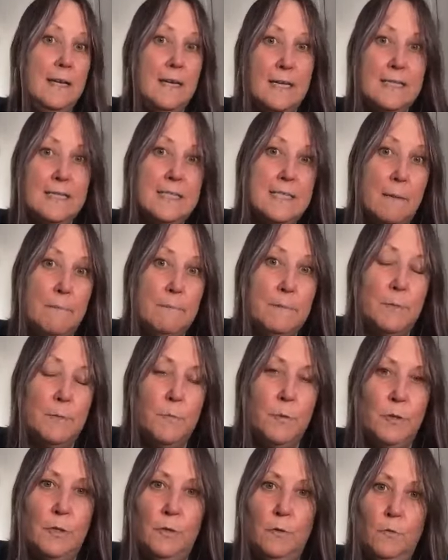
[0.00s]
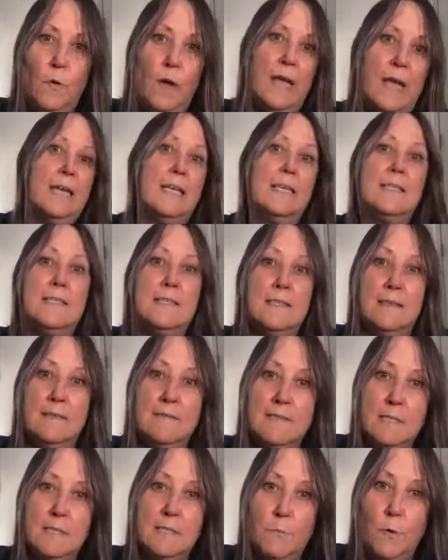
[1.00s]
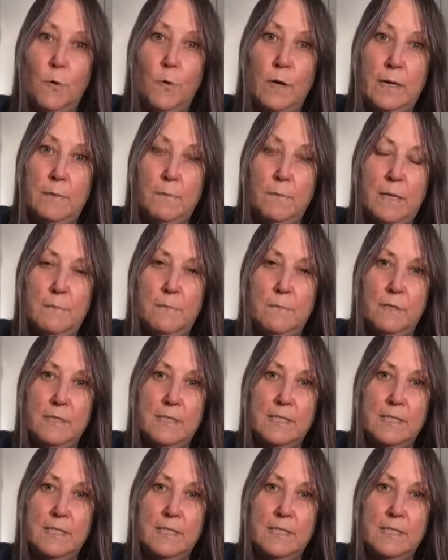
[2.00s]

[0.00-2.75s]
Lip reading: acceptable ways of supporting people.